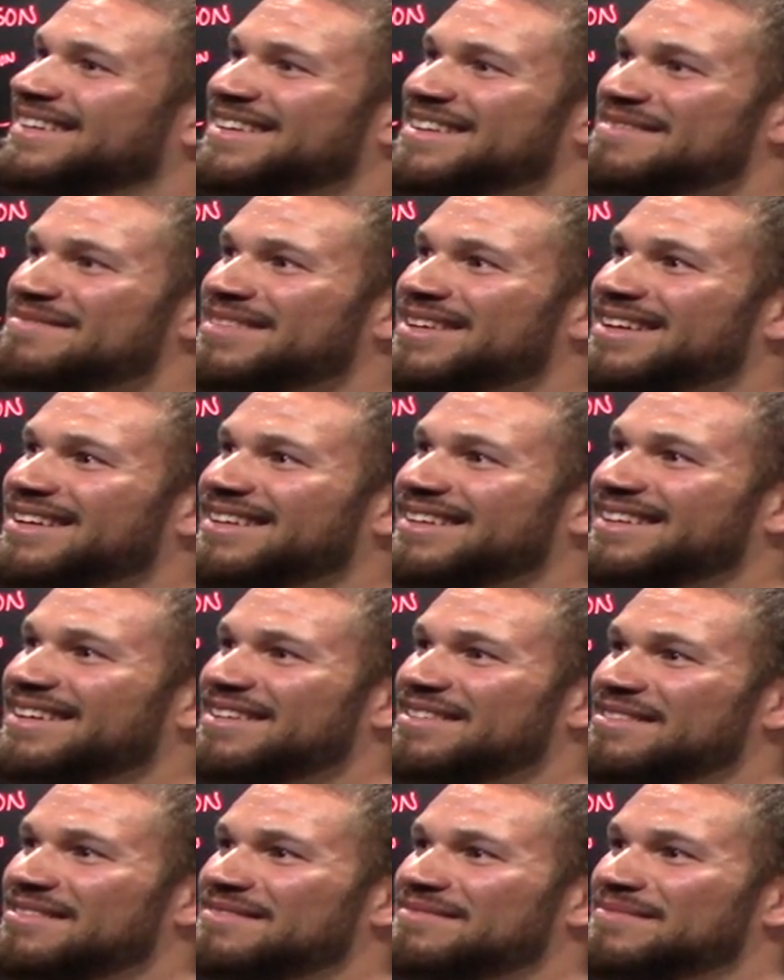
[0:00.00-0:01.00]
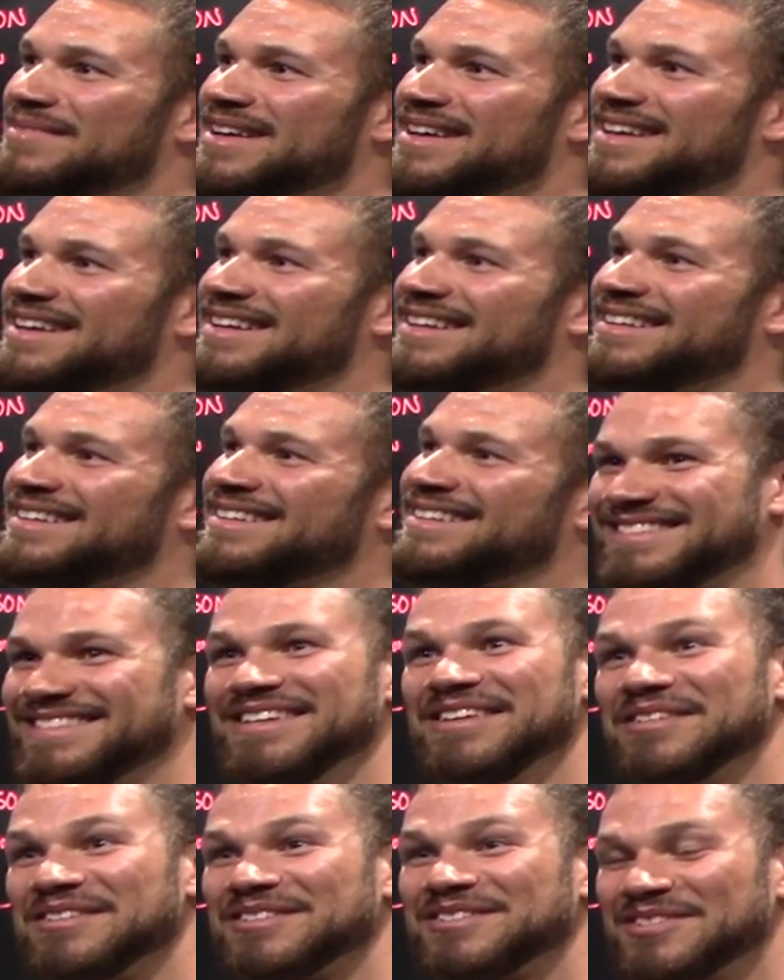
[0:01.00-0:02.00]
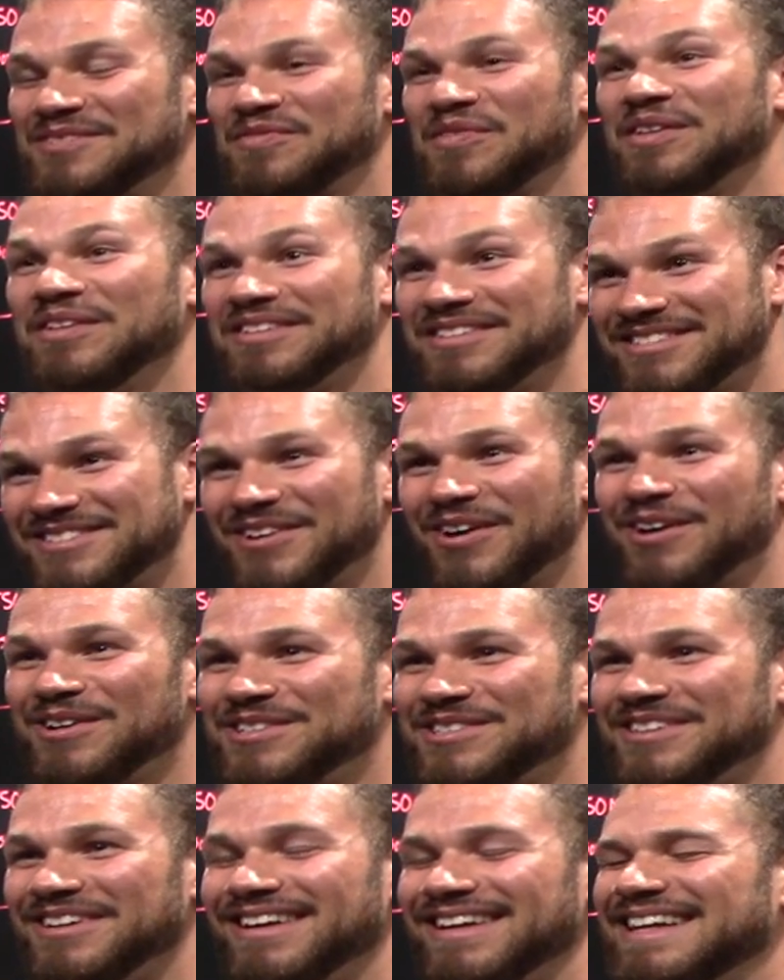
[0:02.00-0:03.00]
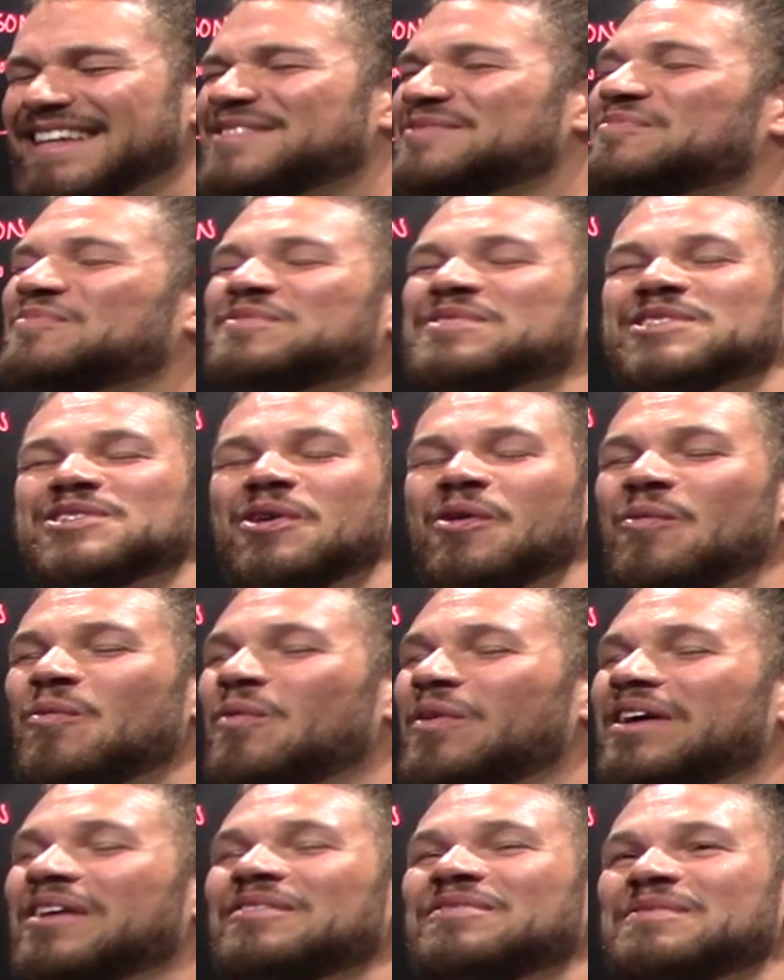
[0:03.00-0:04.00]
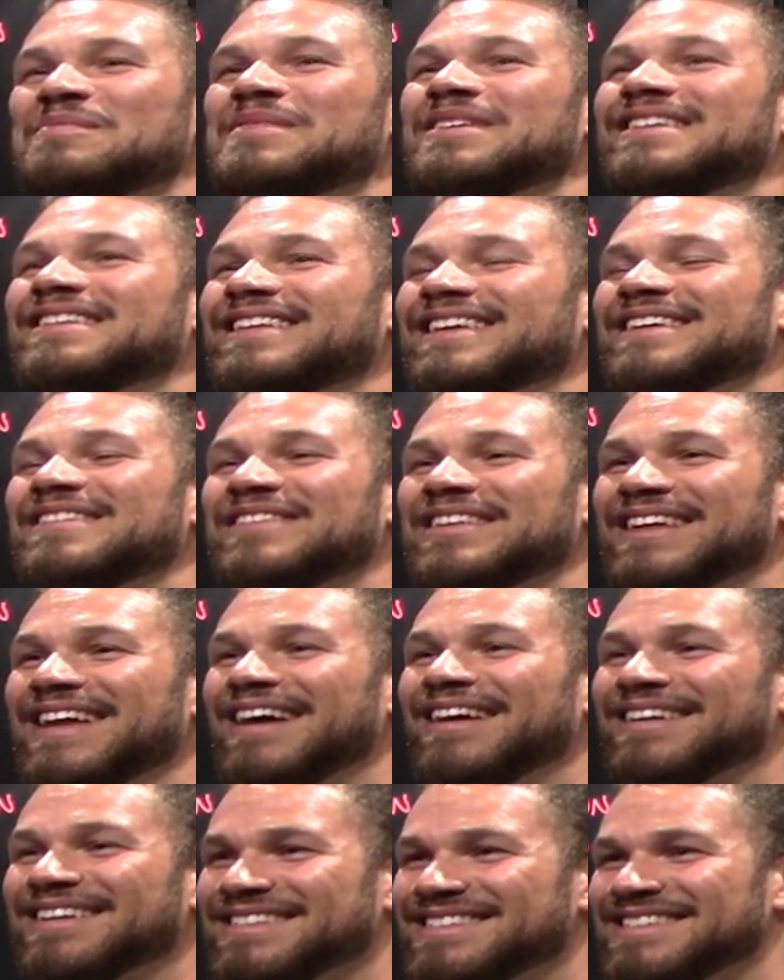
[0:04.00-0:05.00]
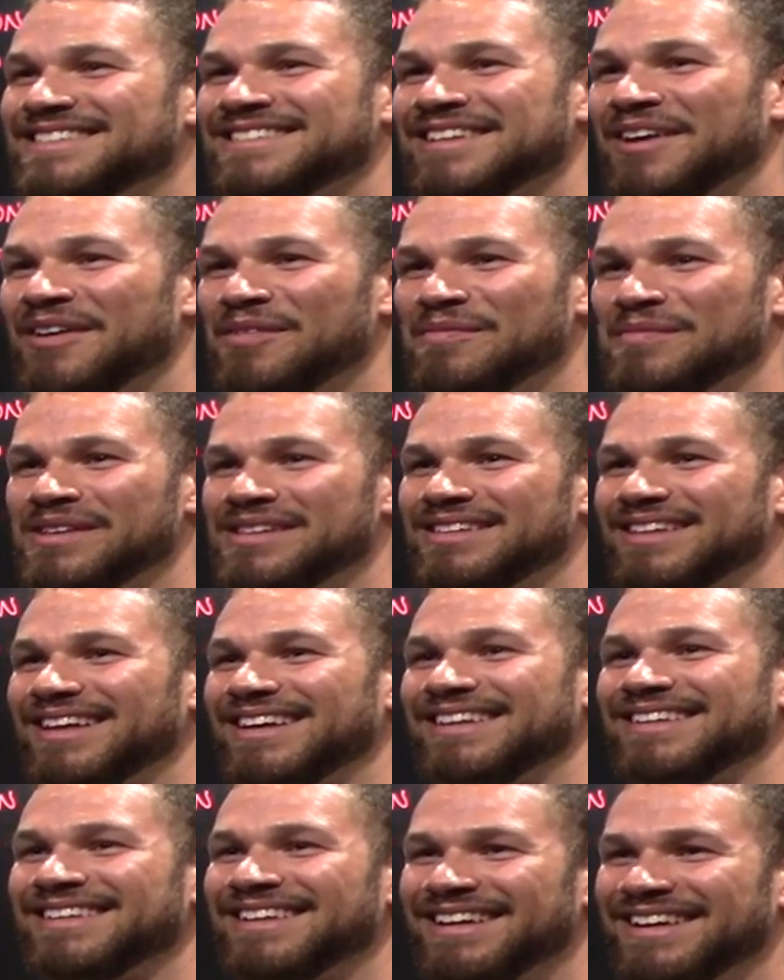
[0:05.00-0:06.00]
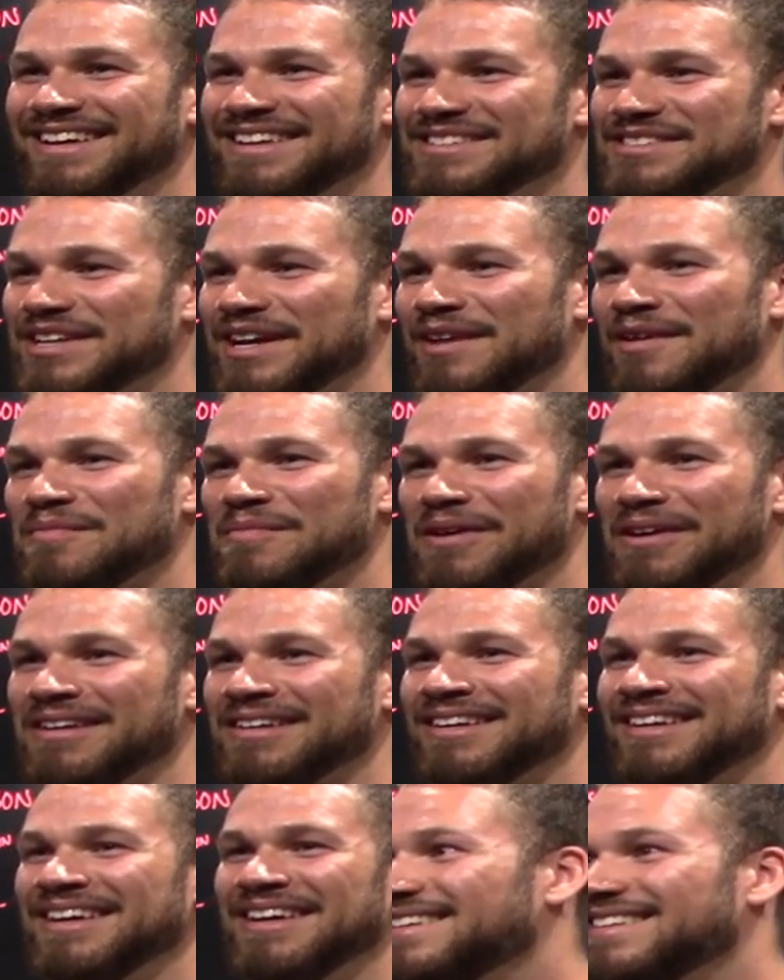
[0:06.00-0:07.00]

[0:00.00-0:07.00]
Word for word: I'm mm. like, oh man, still feeling starstruck. Yeah. It's so weird for me to think of it now because he's the homie. Like, yeah. shout out Marc.